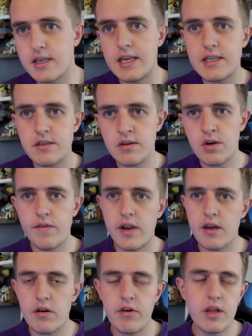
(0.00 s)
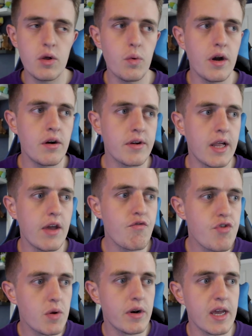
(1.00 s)
season of Lego Create the World, and I
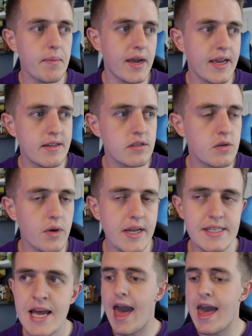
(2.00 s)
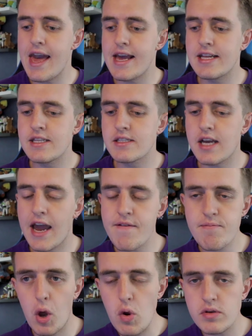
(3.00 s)
really want to get back into it. And I
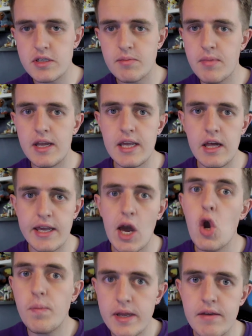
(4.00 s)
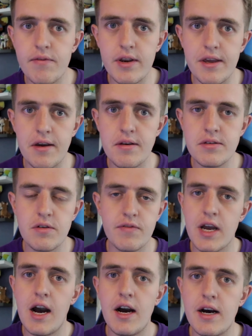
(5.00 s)
haven't posted many like opening videos
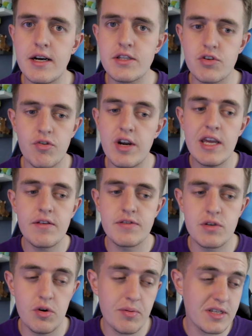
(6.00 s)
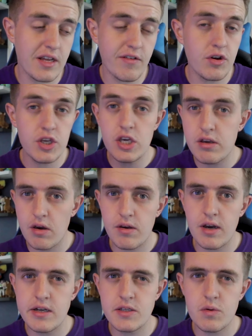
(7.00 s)
of cards or any of sort, because I've got Yu-Gi-Oh
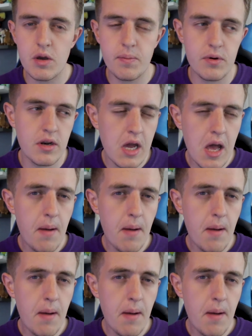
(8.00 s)
cards to open,